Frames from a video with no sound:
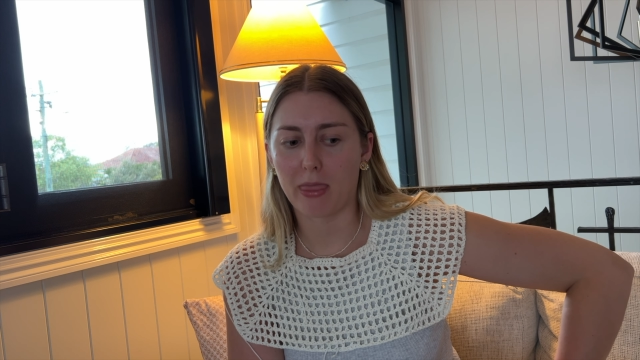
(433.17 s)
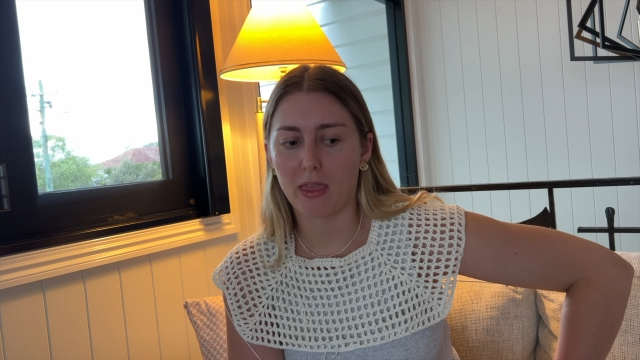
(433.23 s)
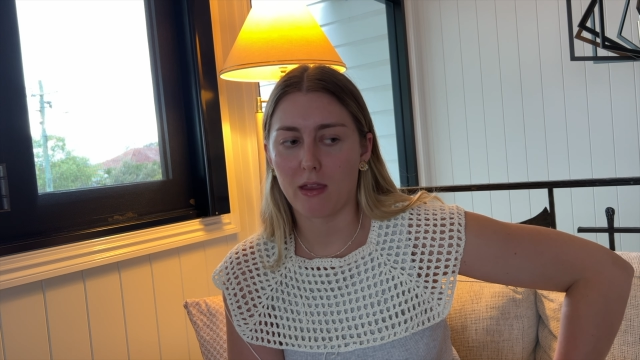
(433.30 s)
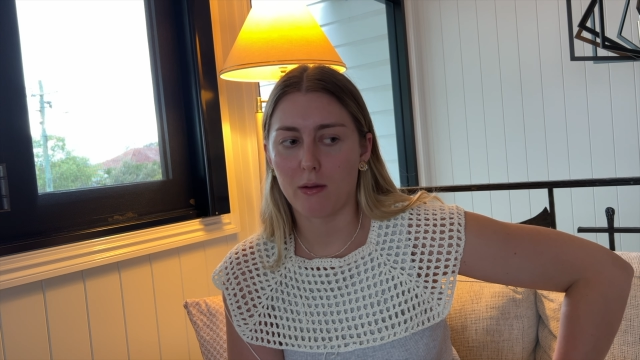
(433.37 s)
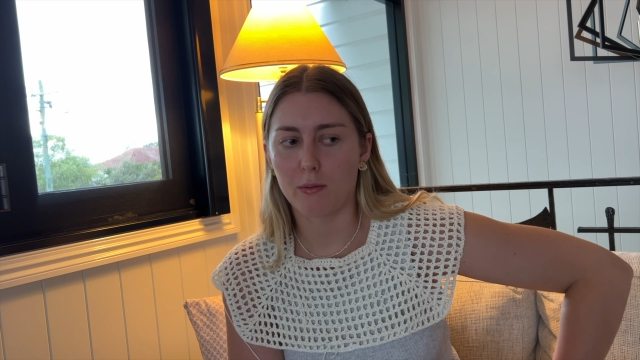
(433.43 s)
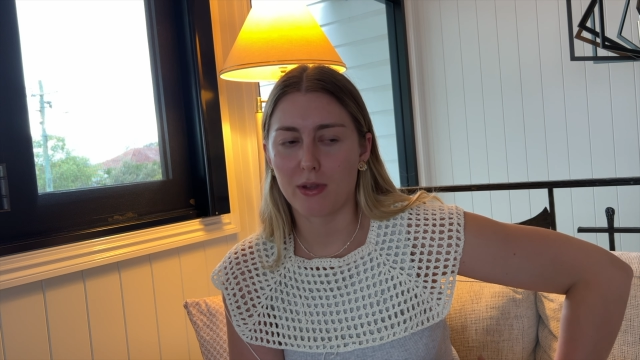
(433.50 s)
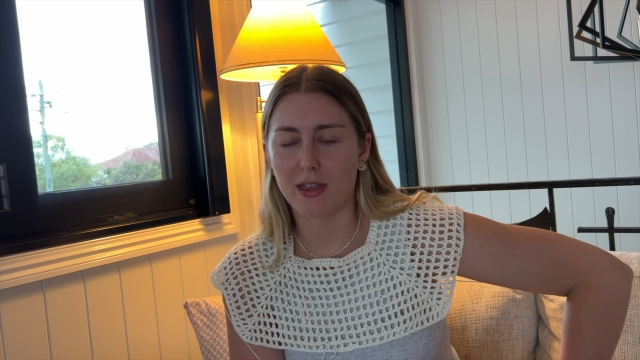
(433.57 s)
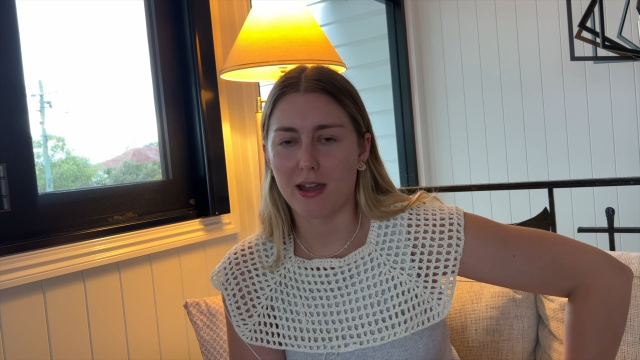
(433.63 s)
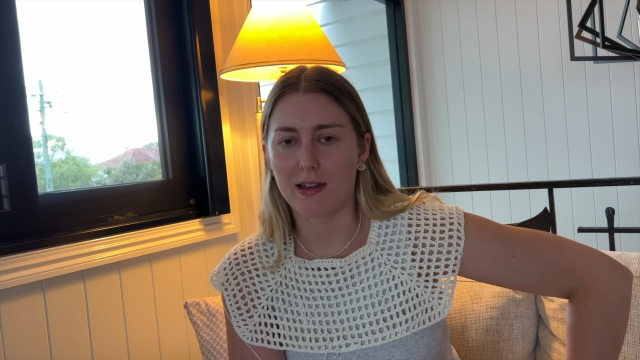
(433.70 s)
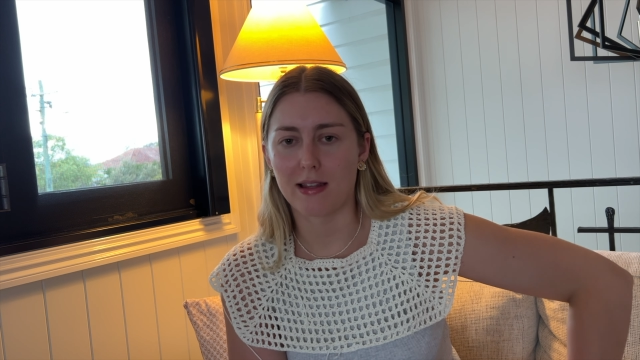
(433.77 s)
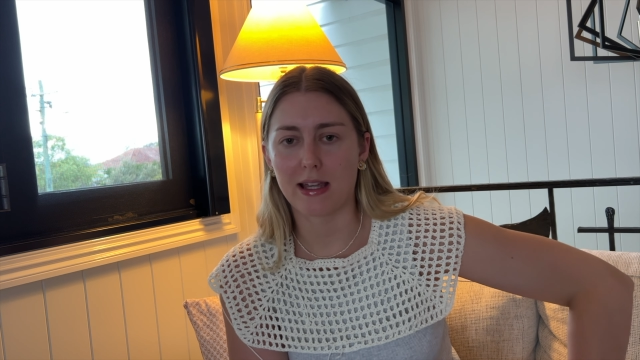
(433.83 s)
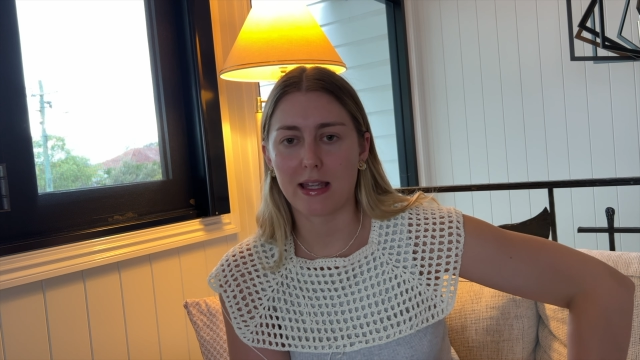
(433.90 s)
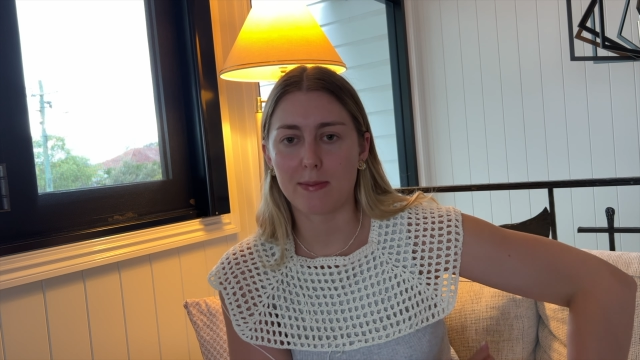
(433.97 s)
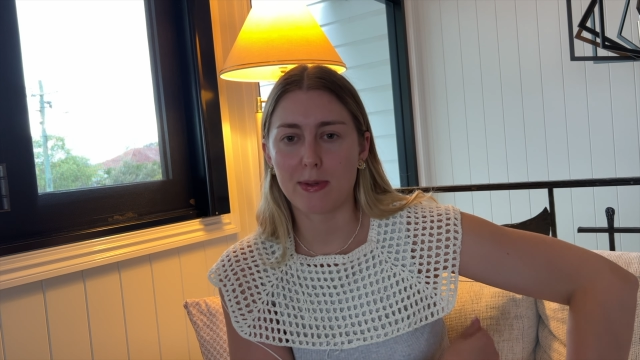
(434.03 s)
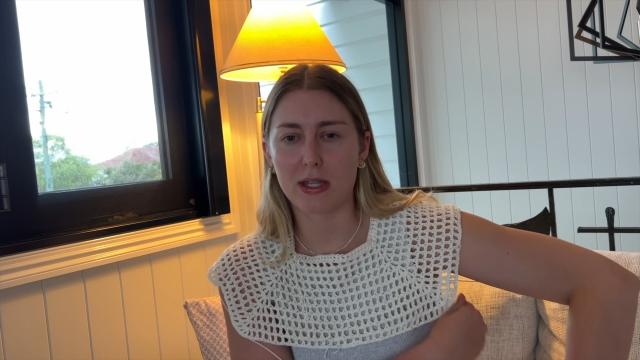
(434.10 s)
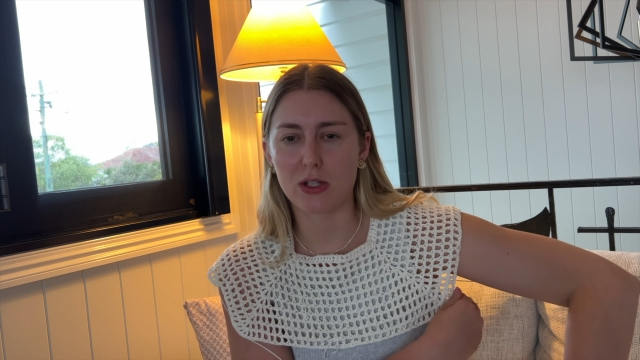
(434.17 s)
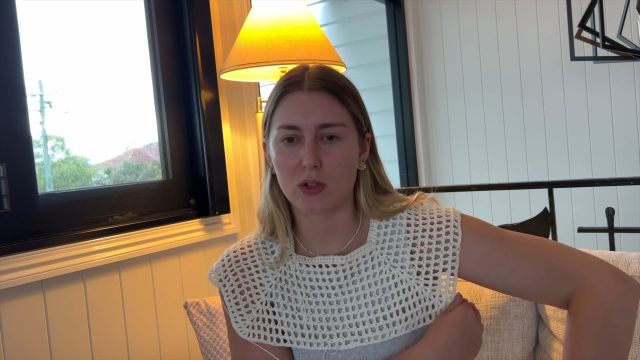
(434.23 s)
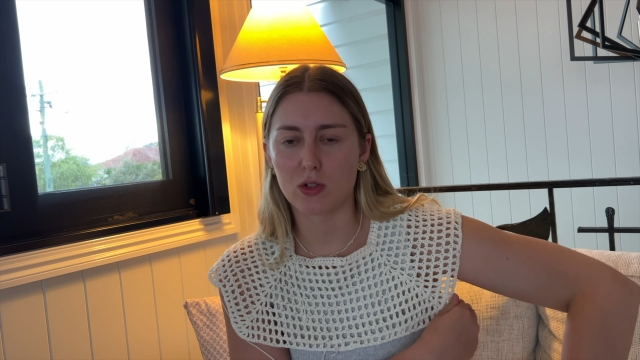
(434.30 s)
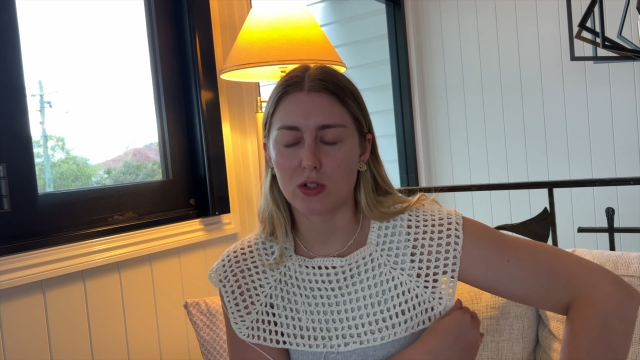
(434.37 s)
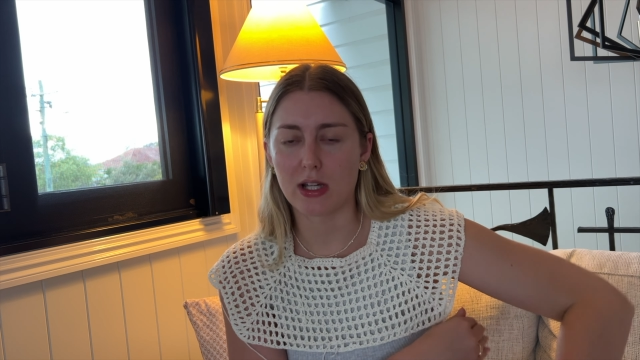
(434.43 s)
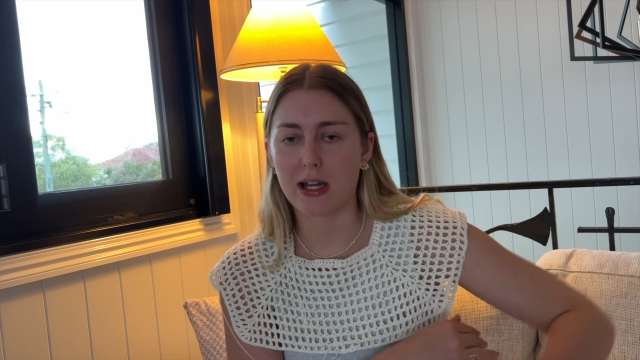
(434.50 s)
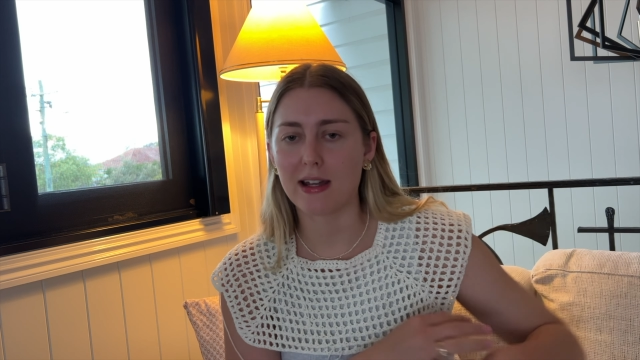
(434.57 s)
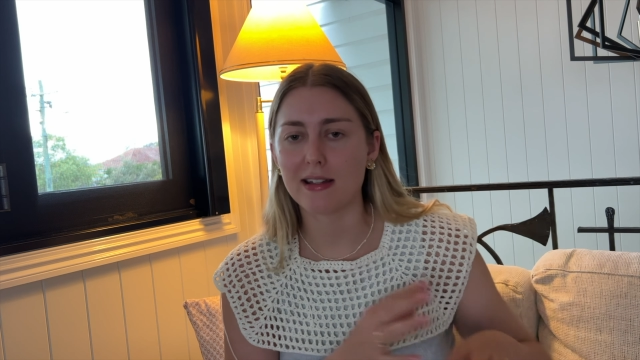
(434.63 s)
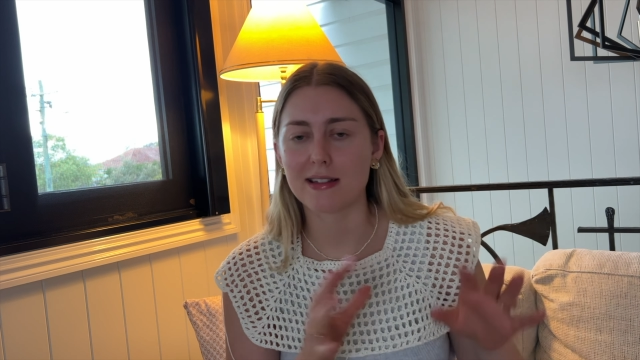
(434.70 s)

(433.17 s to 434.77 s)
without like being too tight,